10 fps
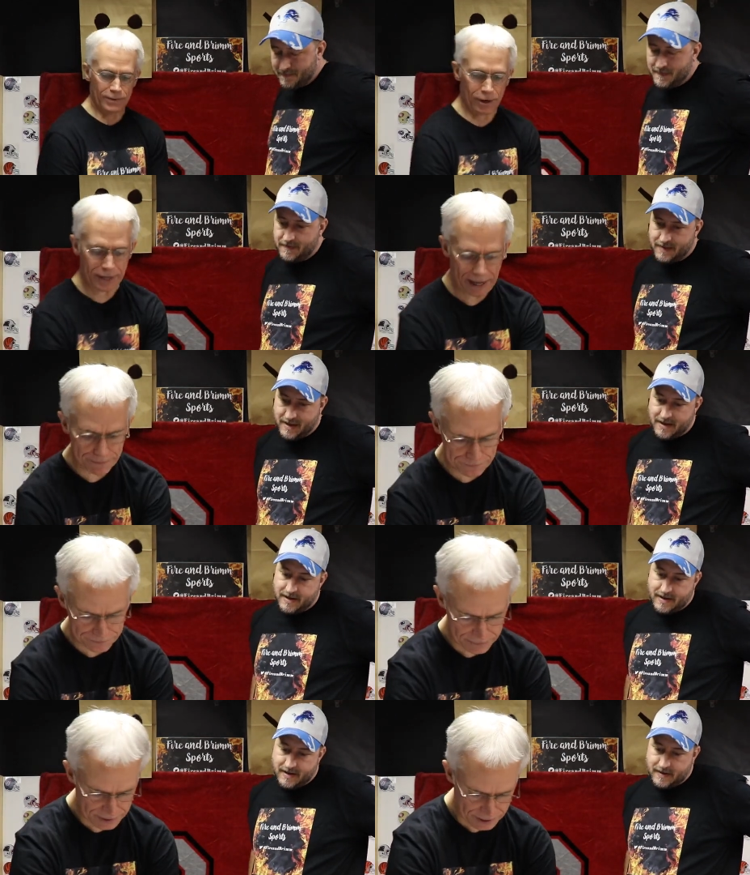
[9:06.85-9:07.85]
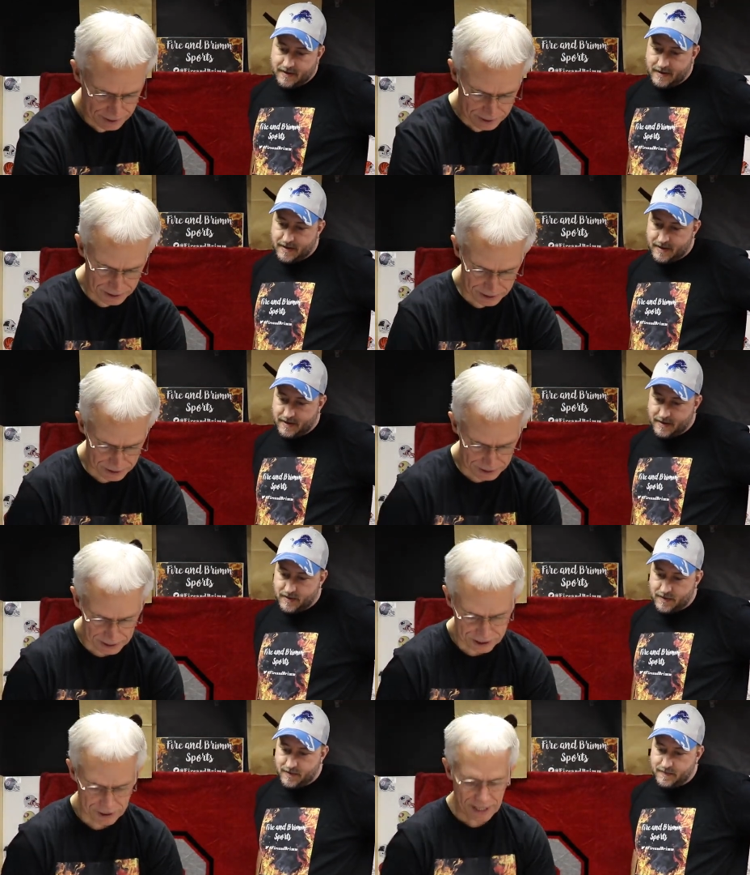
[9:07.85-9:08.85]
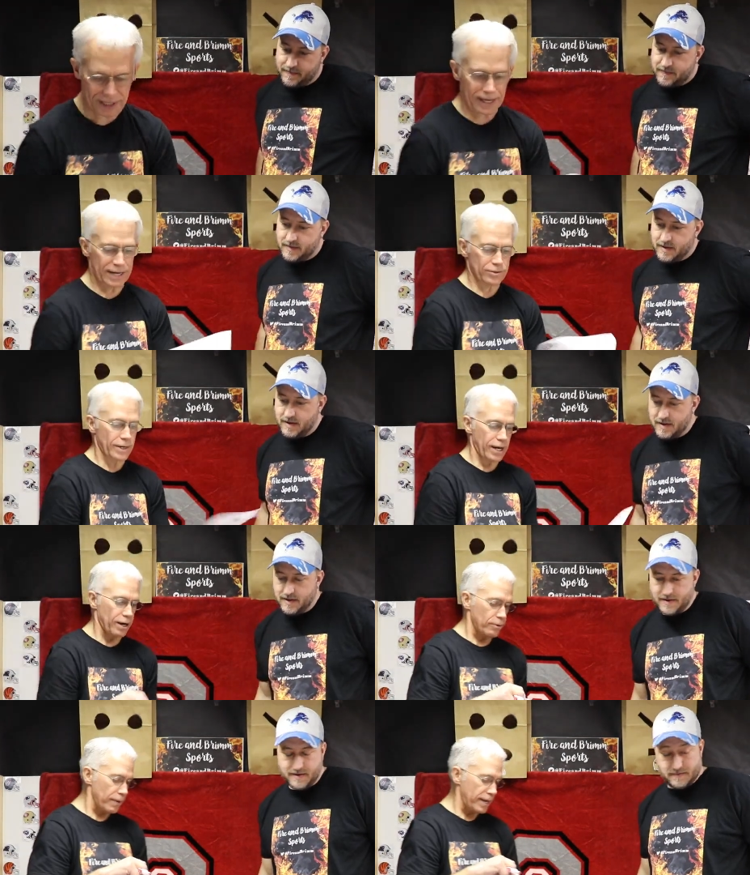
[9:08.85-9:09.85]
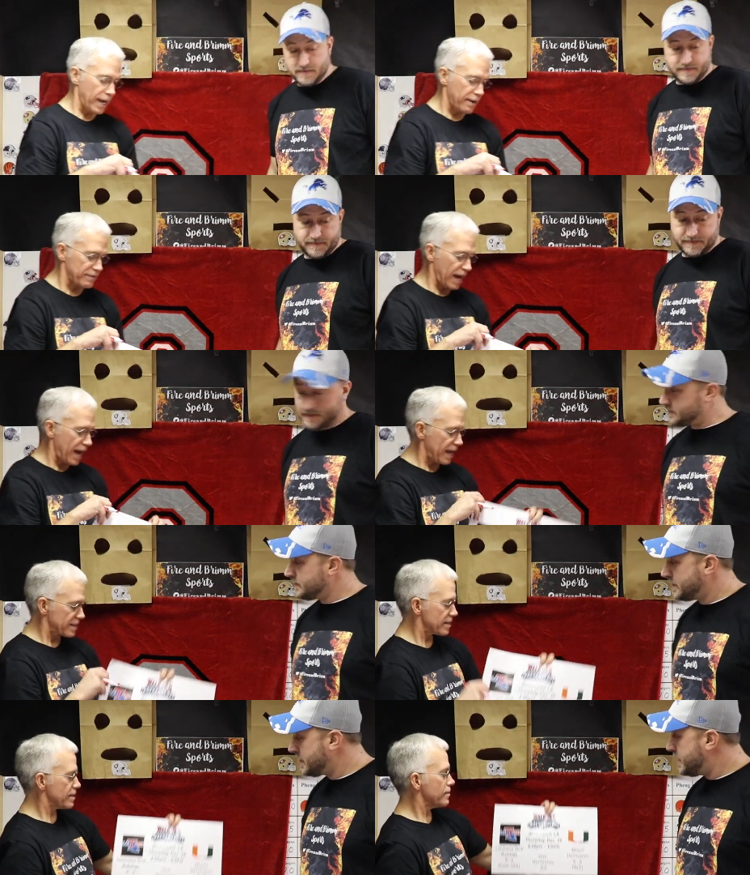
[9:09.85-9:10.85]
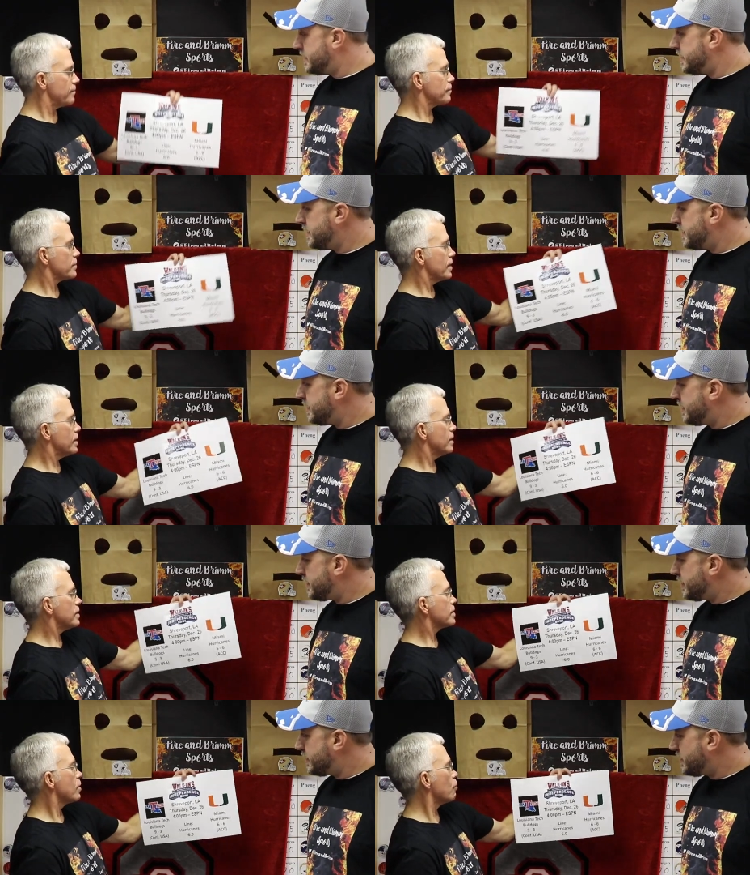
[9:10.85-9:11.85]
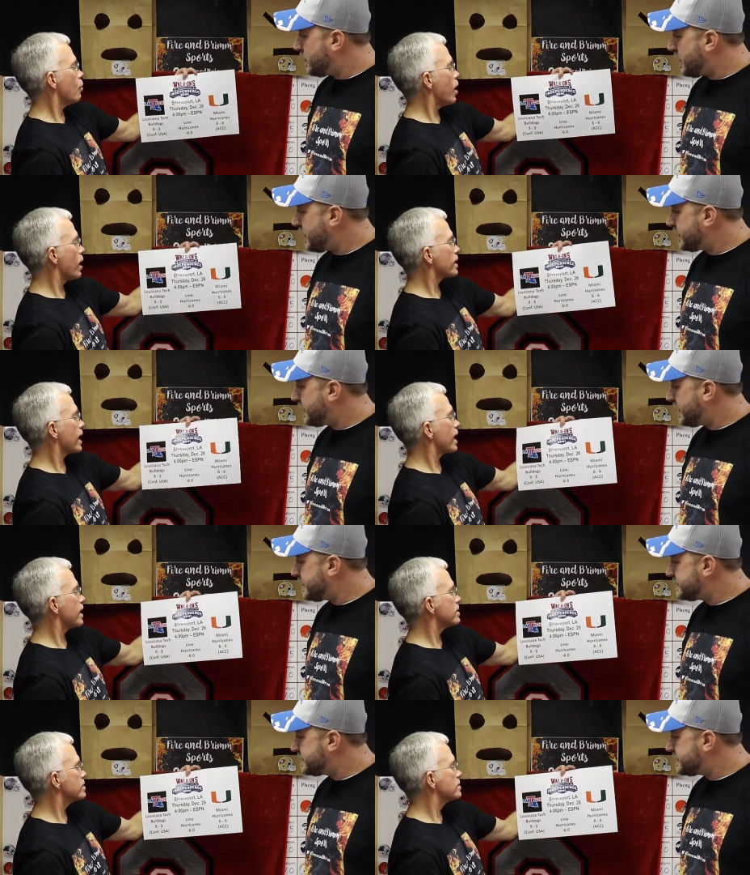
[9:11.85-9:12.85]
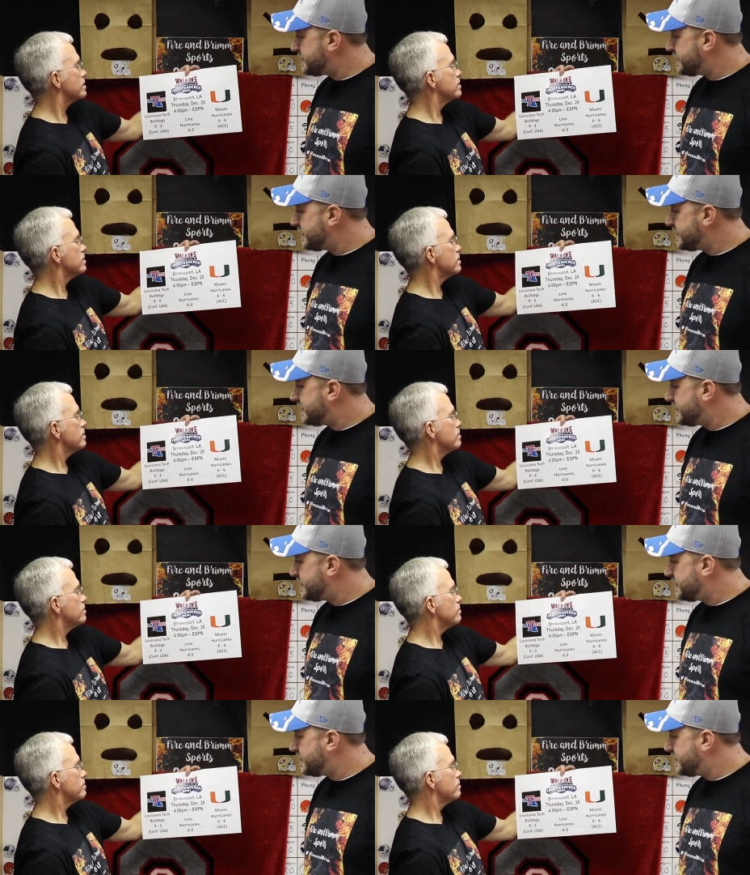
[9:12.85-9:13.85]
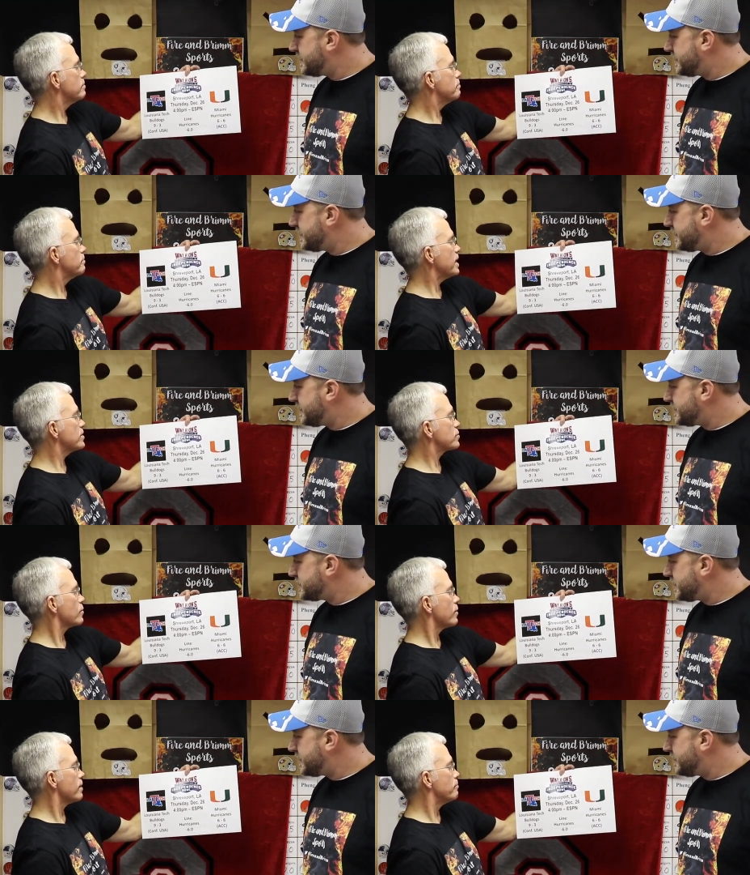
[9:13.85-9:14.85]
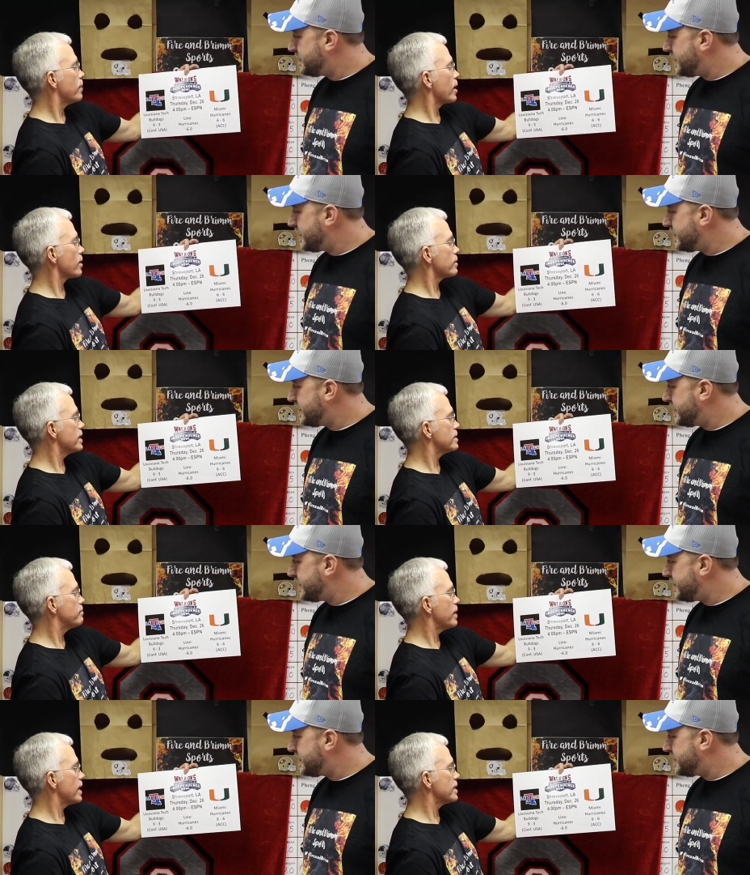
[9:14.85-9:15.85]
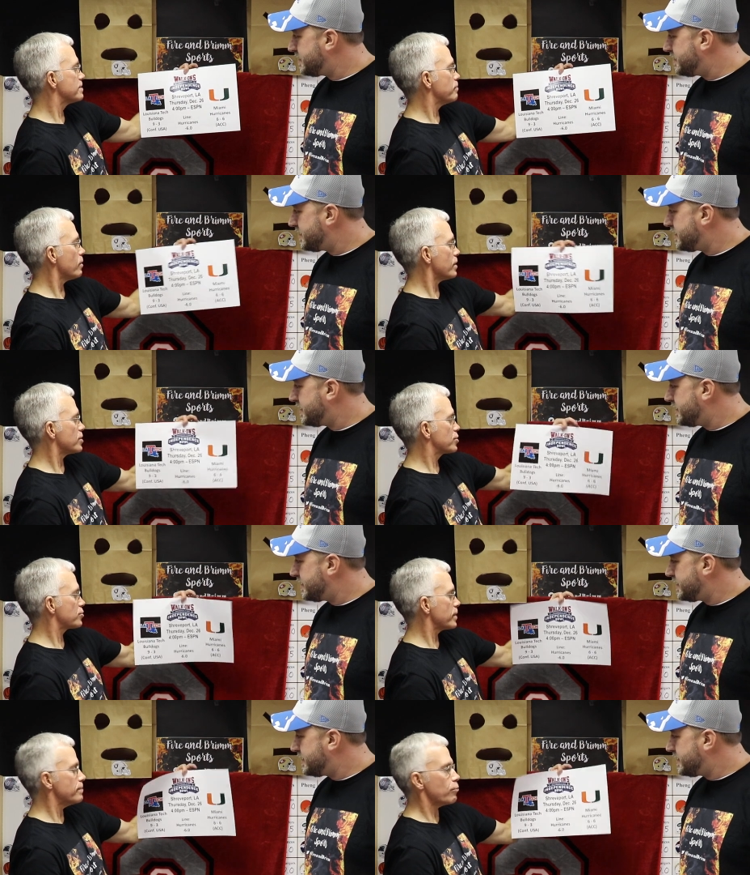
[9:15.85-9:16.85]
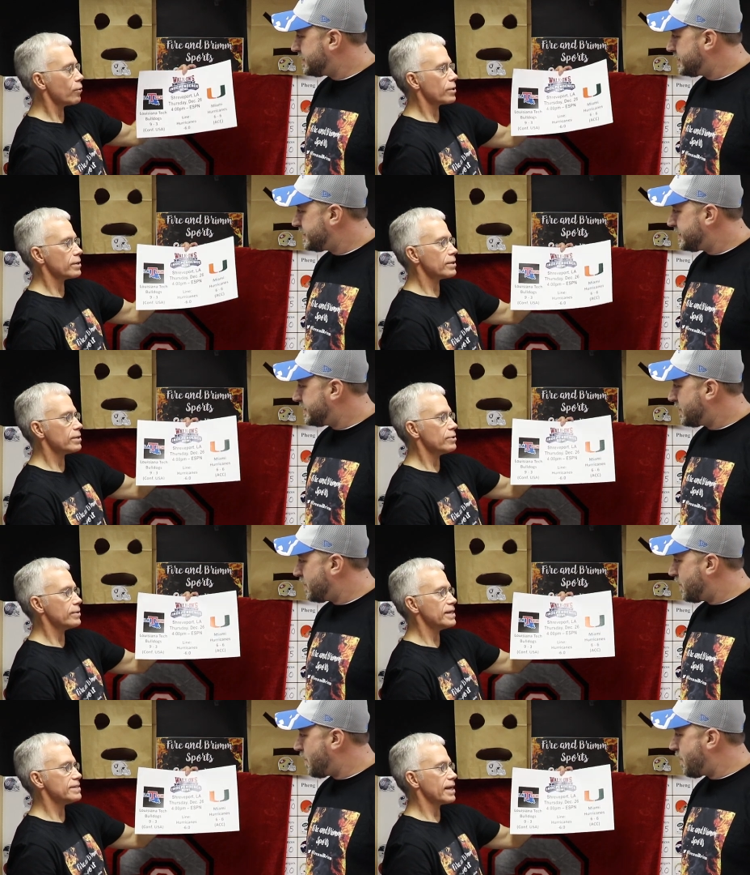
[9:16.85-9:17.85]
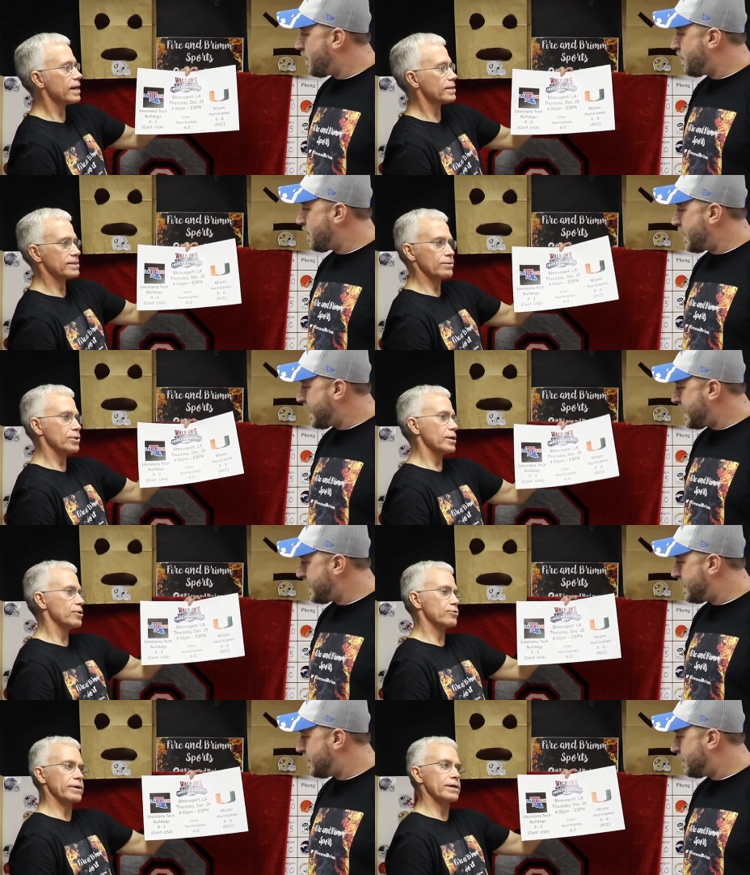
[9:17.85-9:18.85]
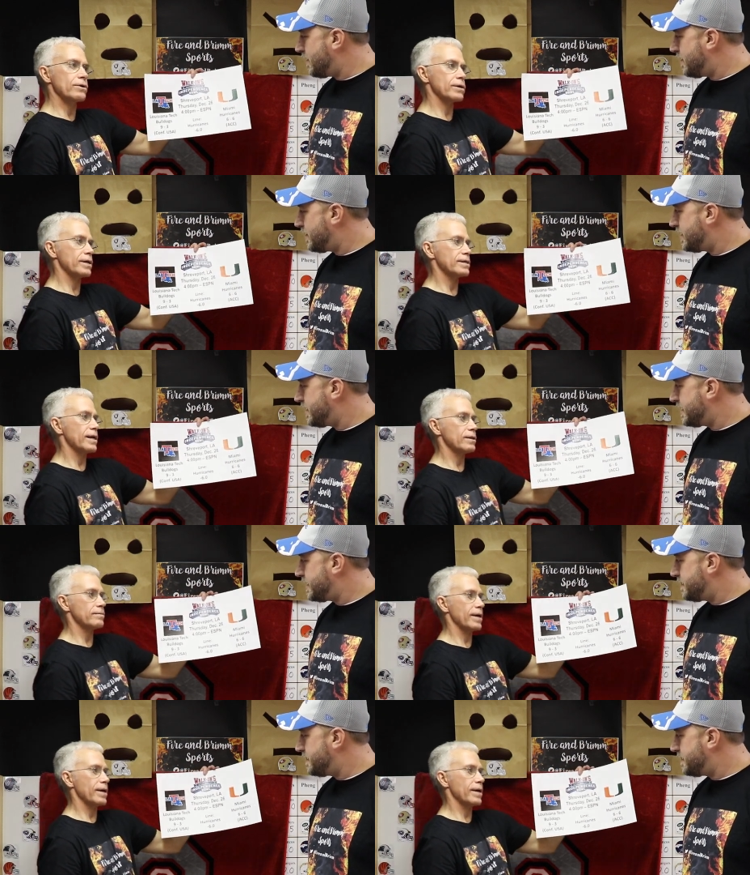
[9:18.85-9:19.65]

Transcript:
Speaker 1: Okay. Let's go on to the next one here. We have got the Walk-Ons Bistro and Bar Independence Bowl in Shreveport, Louisiana. Some wow. good Creole cooking down there,